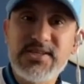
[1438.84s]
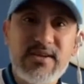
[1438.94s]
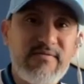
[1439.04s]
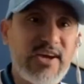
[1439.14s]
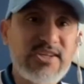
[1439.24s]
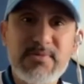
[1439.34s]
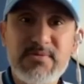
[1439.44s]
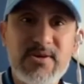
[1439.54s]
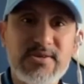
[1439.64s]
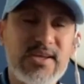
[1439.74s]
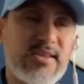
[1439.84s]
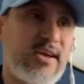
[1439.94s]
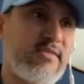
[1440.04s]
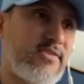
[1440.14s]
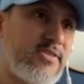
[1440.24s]
investment, because at the
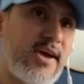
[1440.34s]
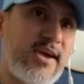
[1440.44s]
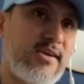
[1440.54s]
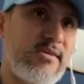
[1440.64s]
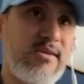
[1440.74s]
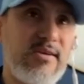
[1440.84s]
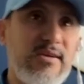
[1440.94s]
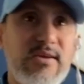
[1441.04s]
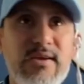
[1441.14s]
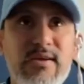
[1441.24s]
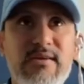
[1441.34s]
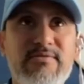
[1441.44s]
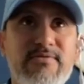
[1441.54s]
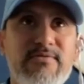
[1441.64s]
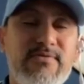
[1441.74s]
end of the day, if
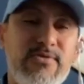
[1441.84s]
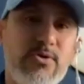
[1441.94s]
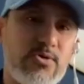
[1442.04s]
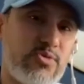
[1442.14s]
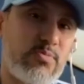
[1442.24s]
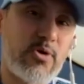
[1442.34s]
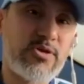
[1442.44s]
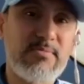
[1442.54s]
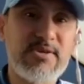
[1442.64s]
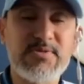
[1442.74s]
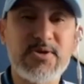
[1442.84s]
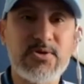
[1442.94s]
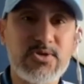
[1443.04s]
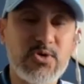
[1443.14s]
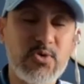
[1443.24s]
you support them, it's
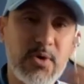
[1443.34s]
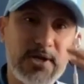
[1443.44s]
because you want to